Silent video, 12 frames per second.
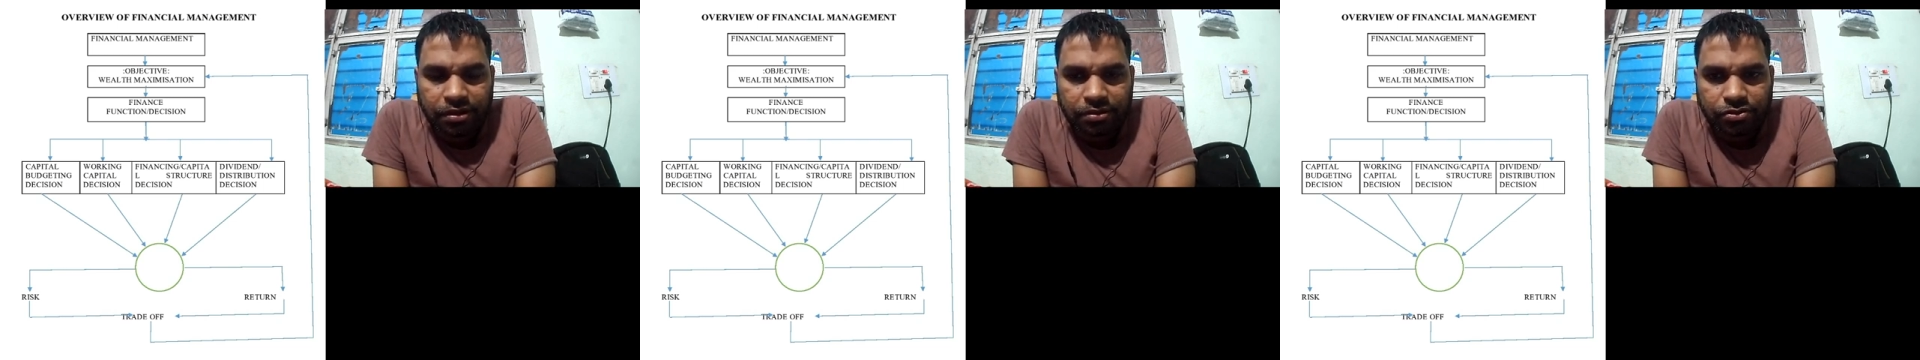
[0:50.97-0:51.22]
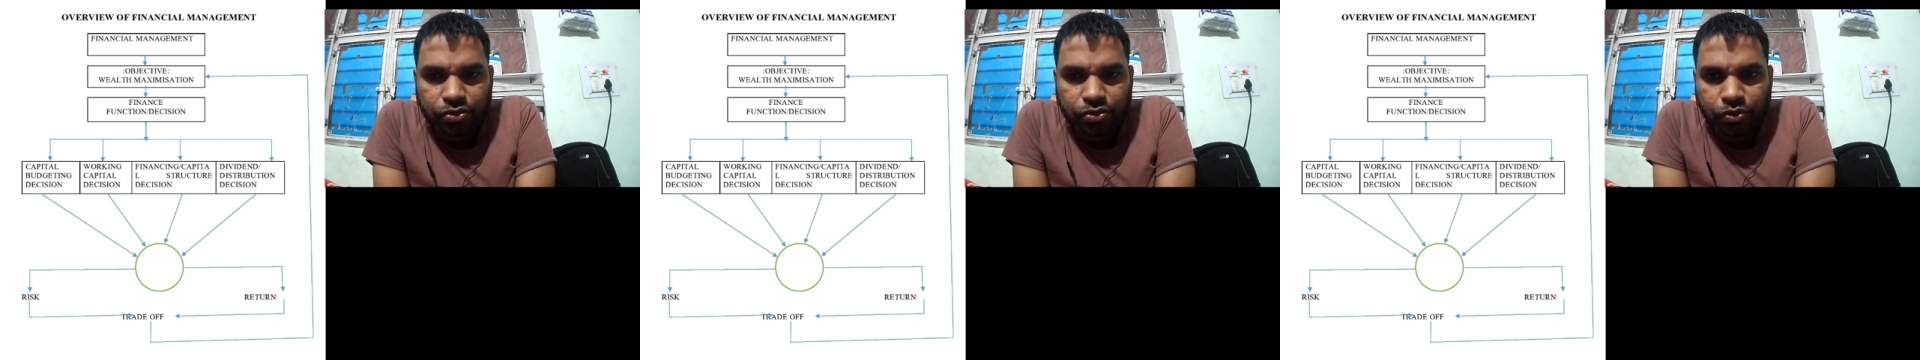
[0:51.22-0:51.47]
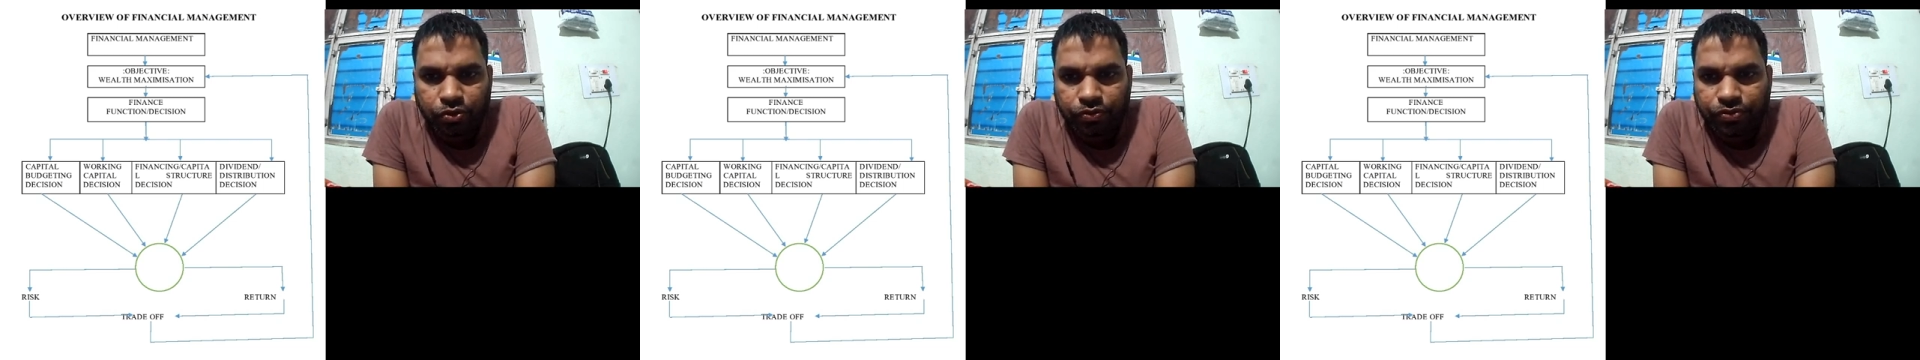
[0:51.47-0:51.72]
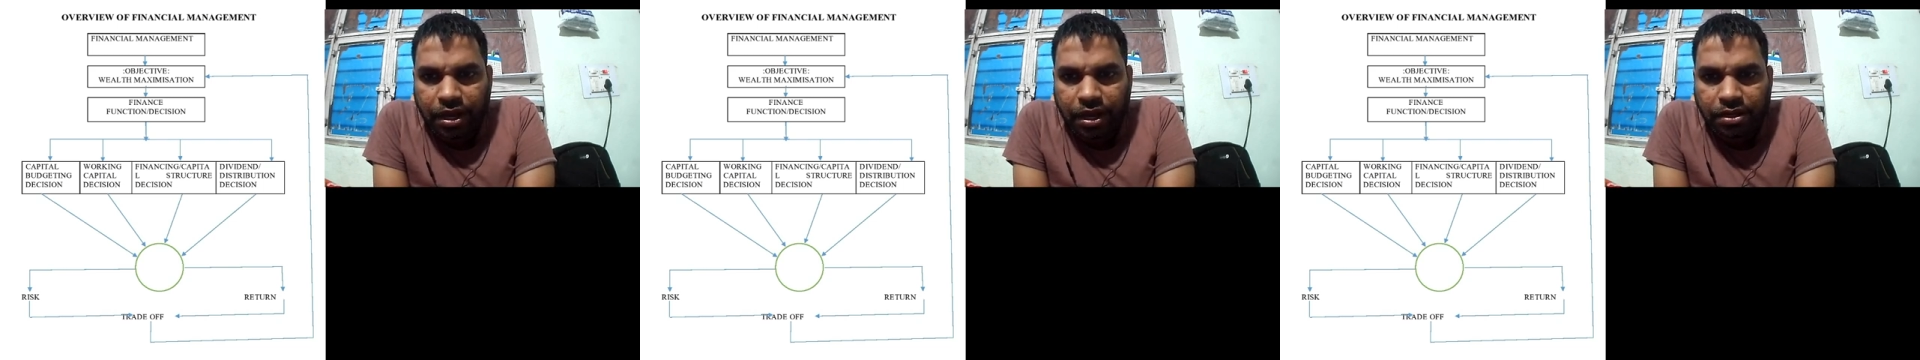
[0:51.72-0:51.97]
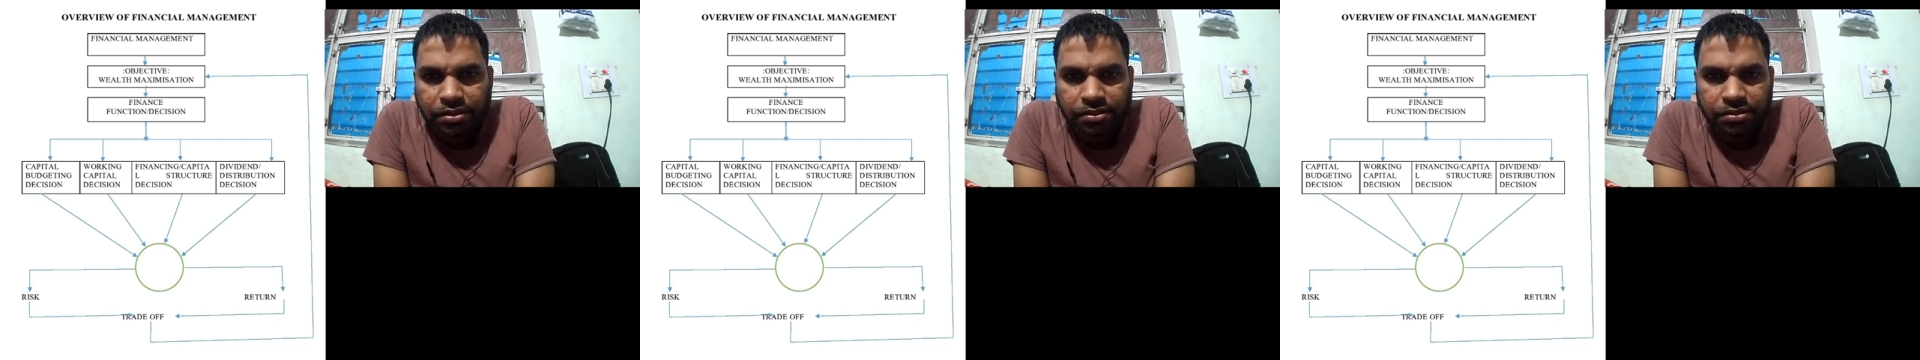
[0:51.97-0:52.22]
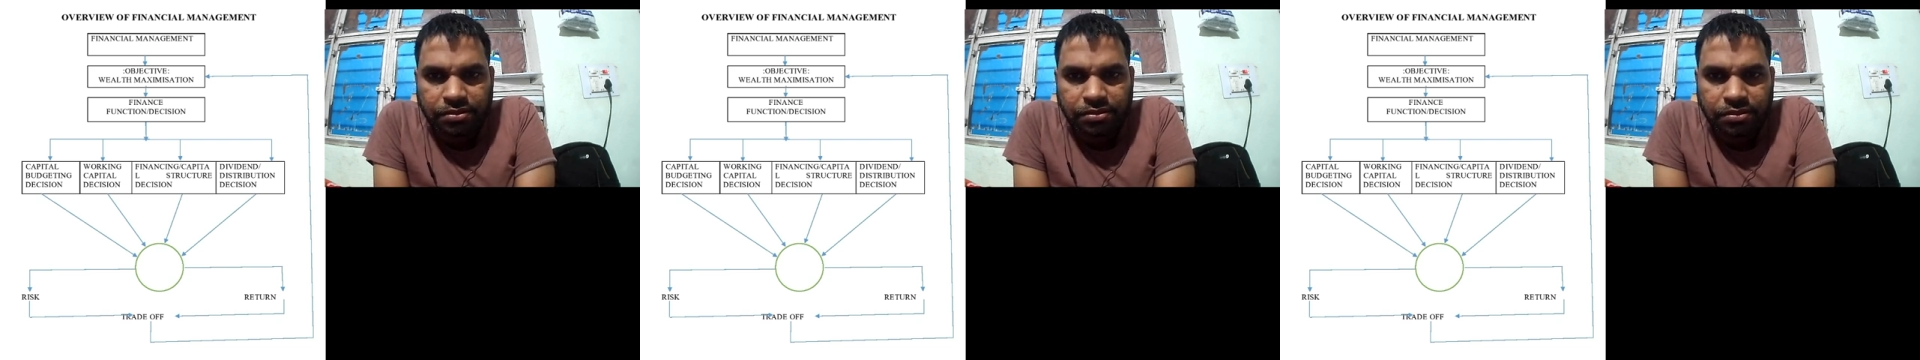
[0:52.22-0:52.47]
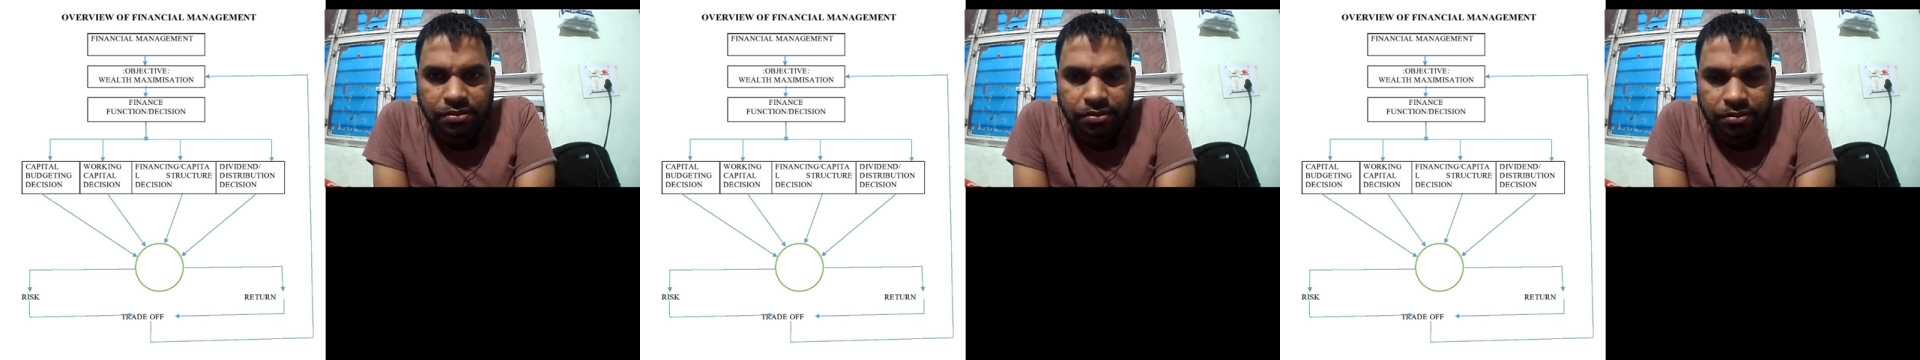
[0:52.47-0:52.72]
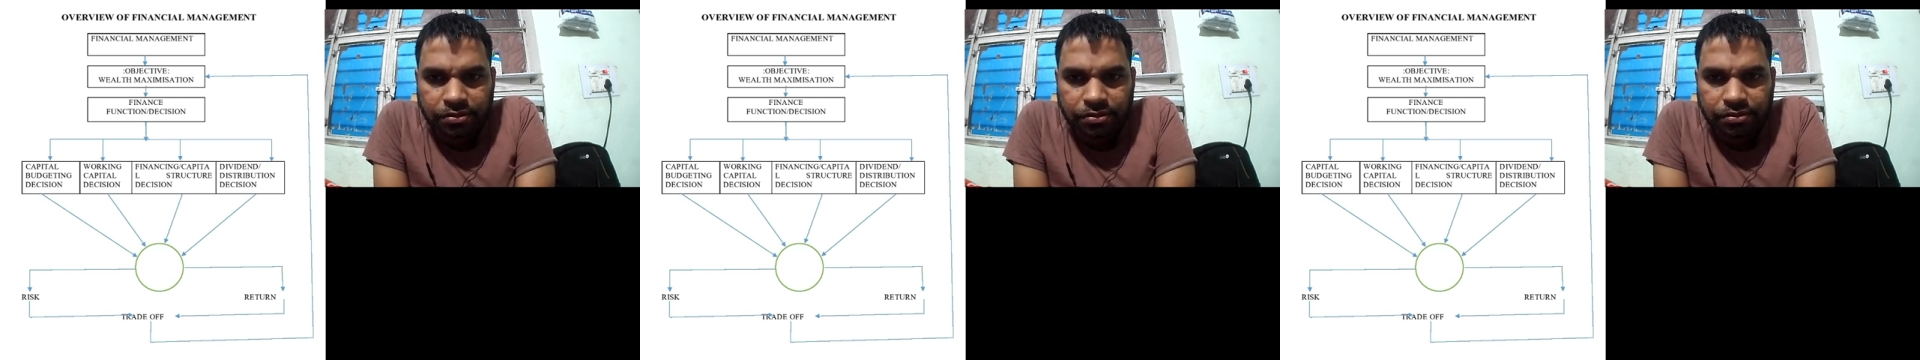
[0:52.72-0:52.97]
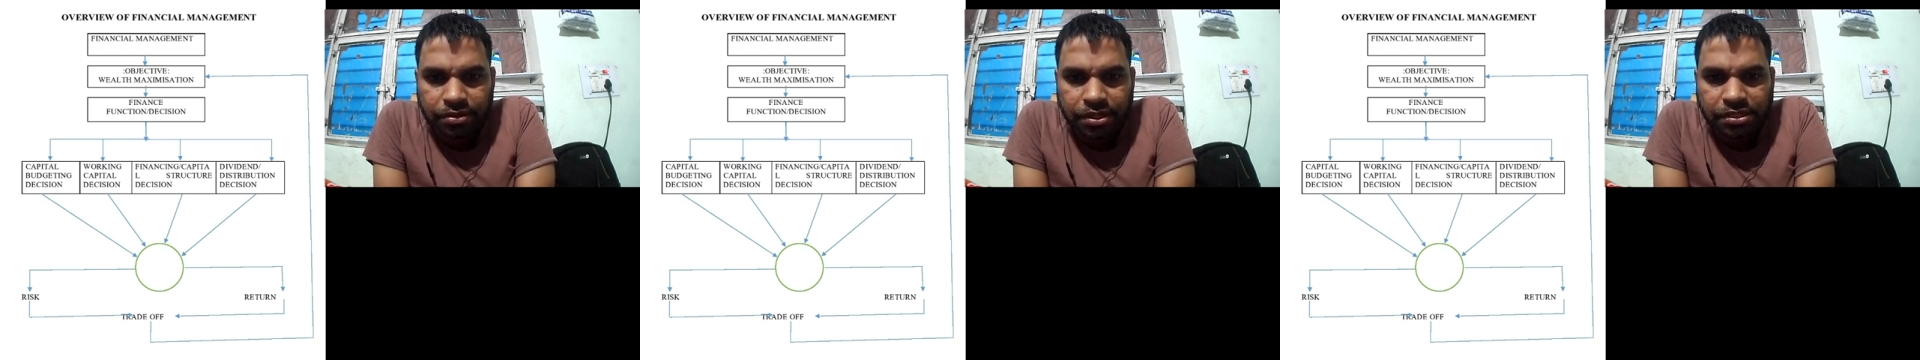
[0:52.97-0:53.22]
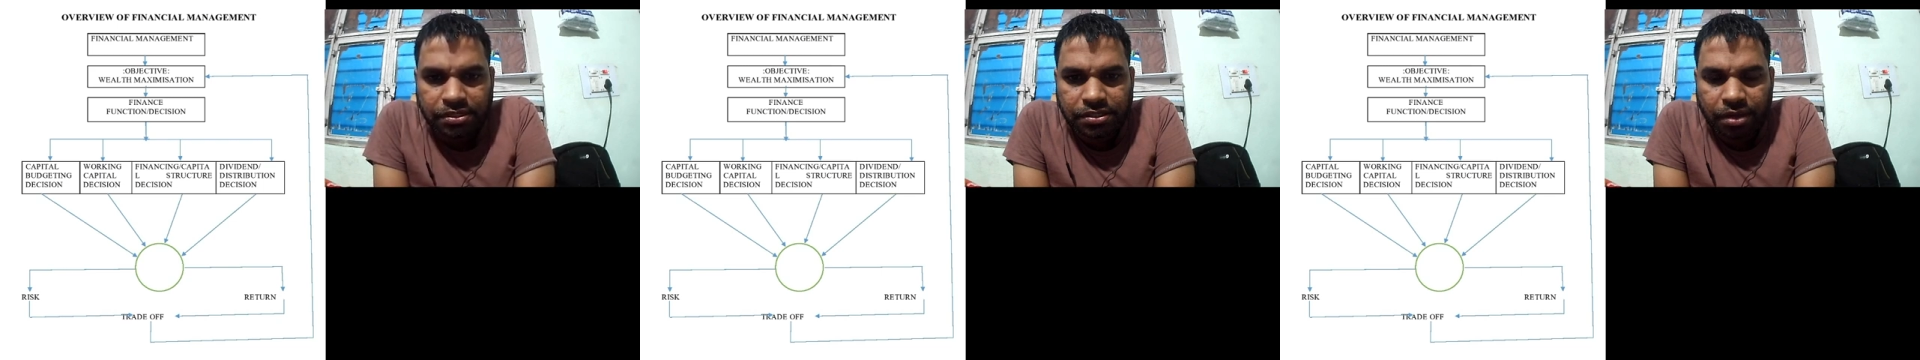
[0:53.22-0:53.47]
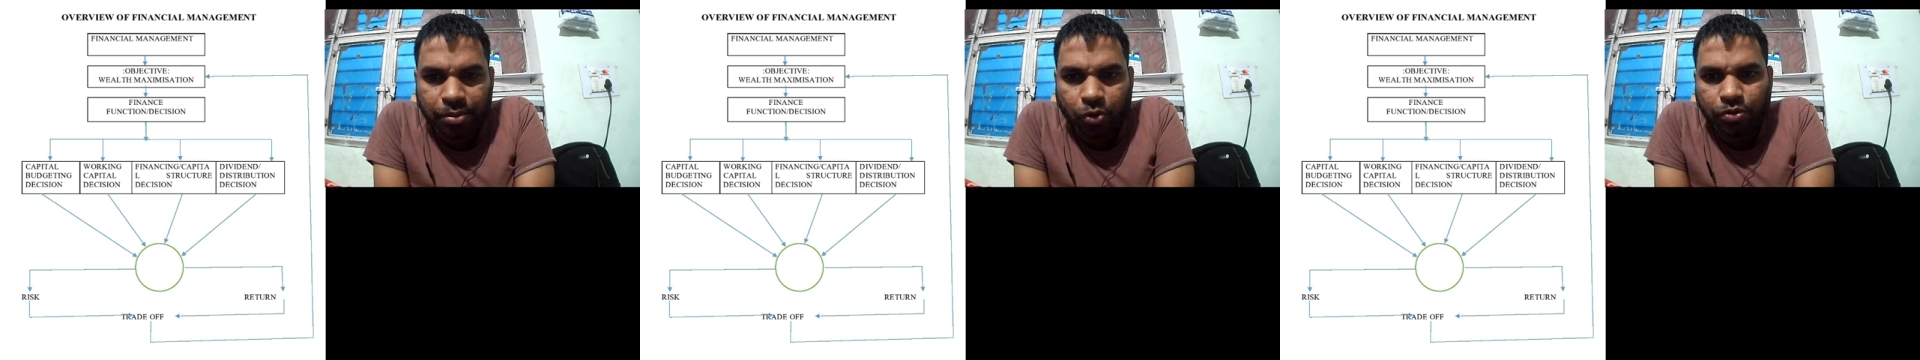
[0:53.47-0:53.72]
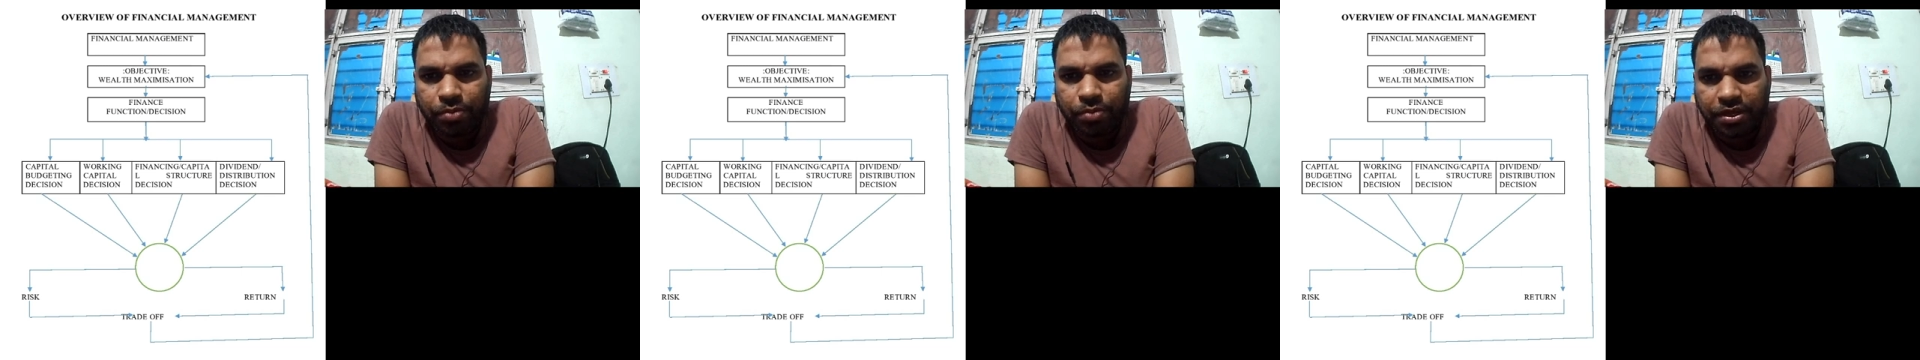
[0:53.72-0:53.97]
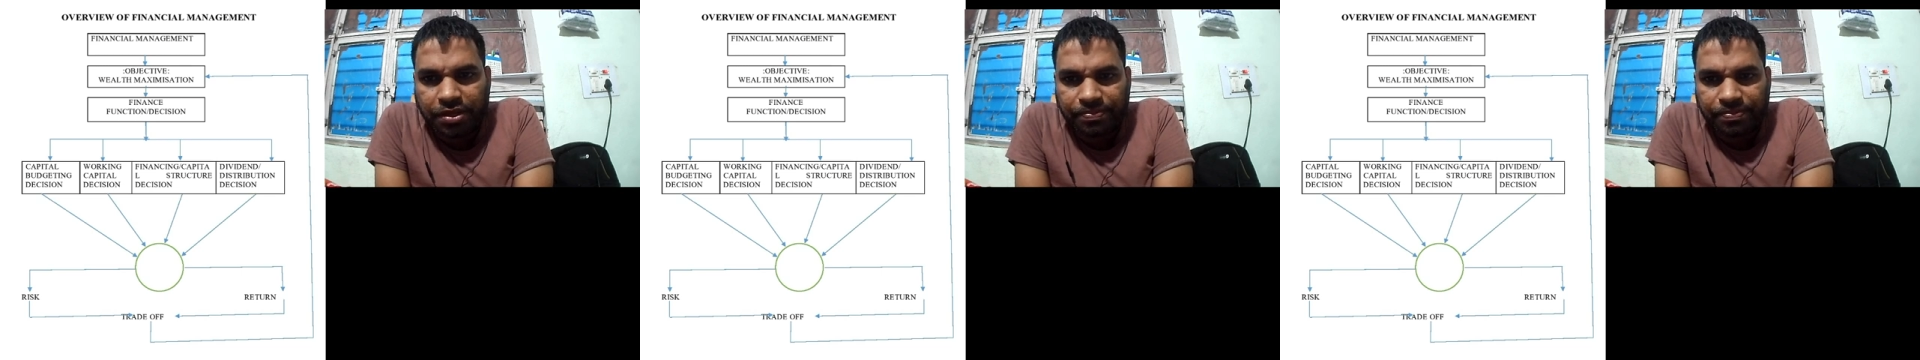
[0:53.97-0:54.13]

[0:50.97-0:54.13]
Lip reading: so finance is about money,